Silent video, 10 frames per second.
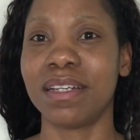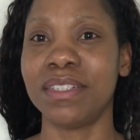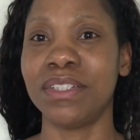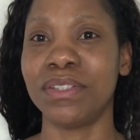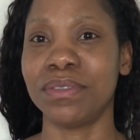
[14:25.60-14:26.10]

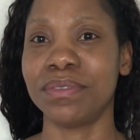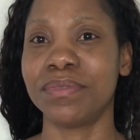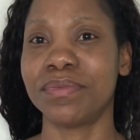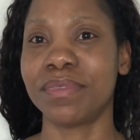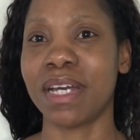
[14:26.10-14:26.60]
you know,
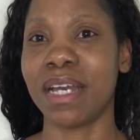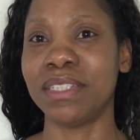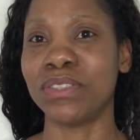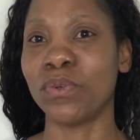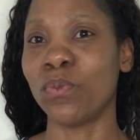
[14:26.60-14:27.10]
I
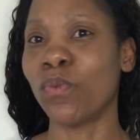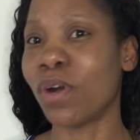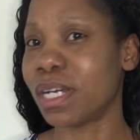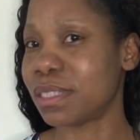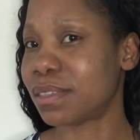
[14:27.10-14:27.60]
don't
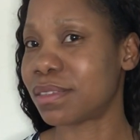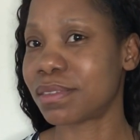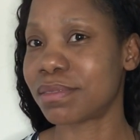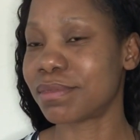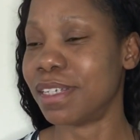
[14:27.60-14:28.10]
want,
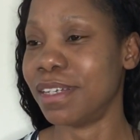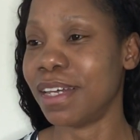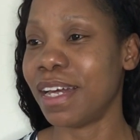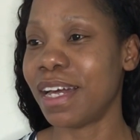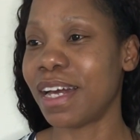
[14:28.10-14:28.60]

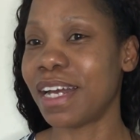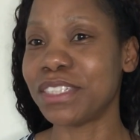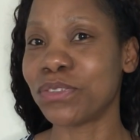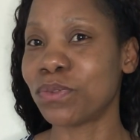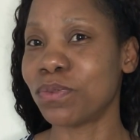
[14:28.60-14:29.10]
I
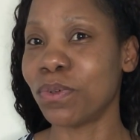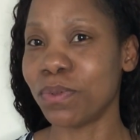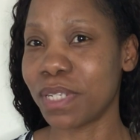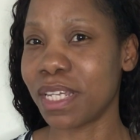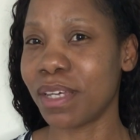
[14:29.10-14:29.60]
don't
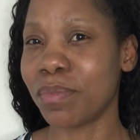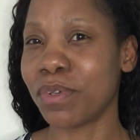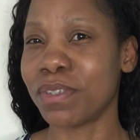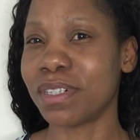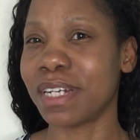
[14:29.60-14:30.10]
owe them,
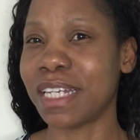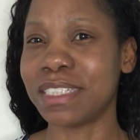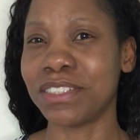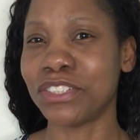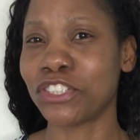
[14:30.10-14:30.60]
or I
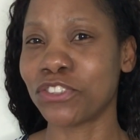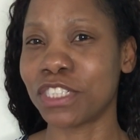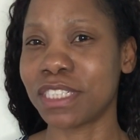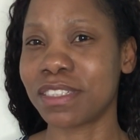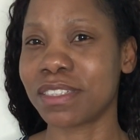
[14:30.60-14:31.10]
didn't
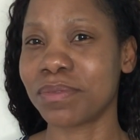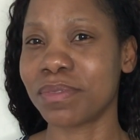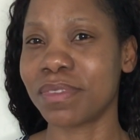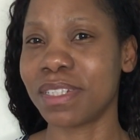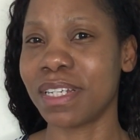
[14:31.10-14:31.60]
short,
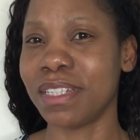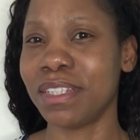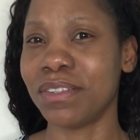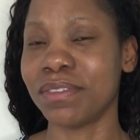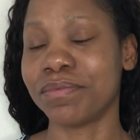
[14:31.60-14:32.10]
you know.